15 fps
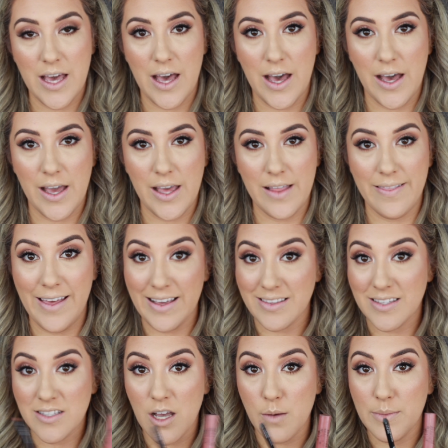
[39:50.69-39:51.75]
I like
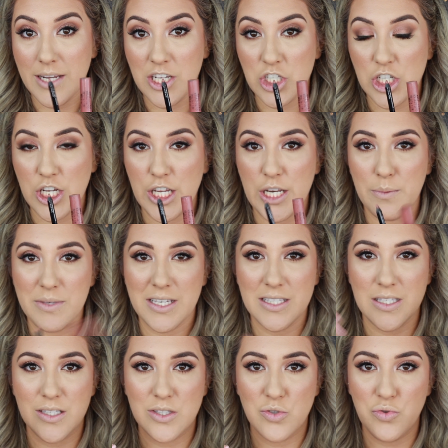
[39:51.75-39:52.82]
this combination
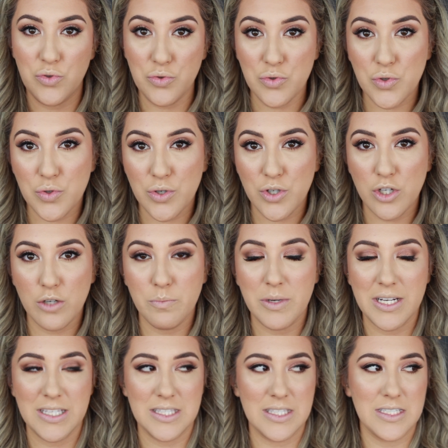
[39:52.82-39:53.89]
because it's neutral,
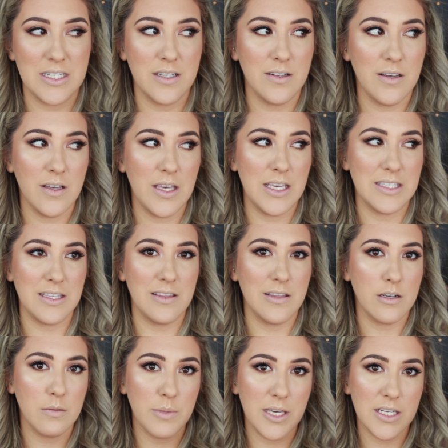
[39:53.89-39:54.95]
but it still is a
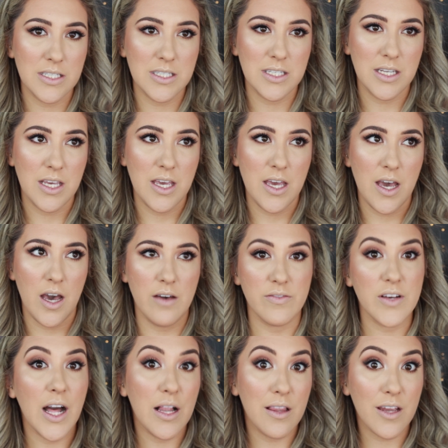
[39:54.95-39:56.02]
little bit of
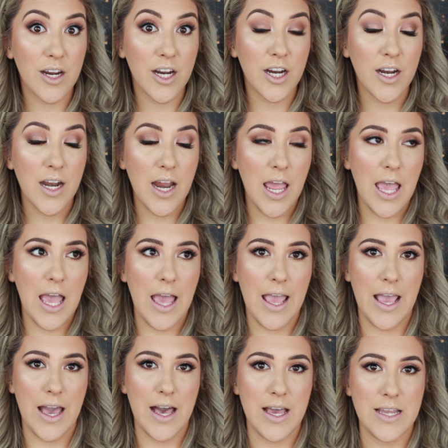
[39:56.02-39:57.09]
color,
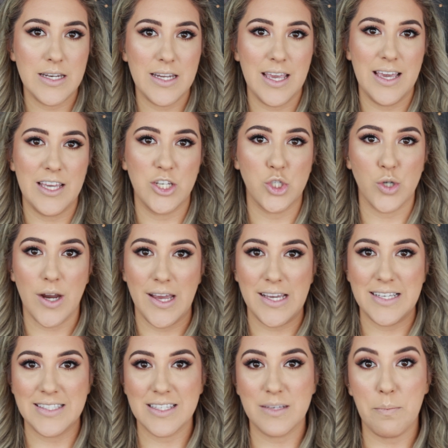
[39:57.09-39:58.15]
and it
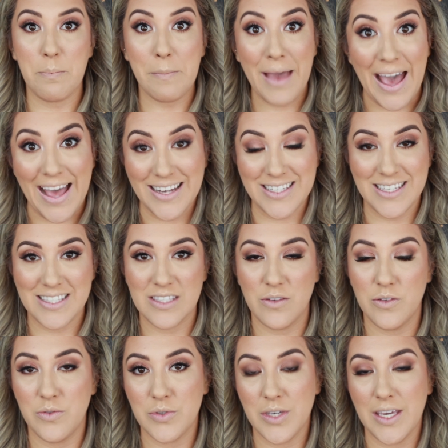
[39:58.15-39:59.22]
dries matte. So
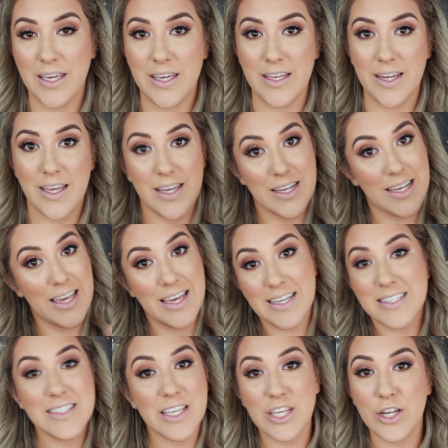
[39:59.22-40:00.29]
you can
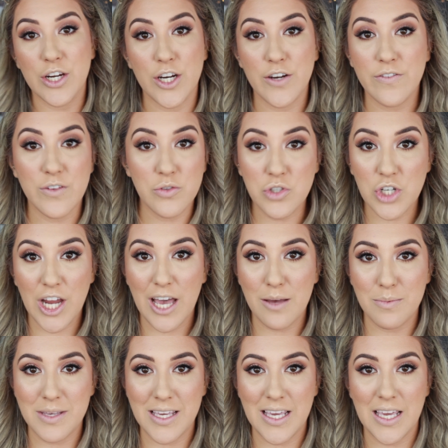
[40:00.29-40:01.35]
kiss your future
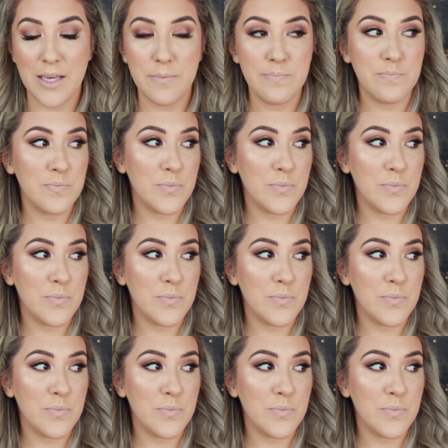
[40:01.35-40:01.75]
hubby,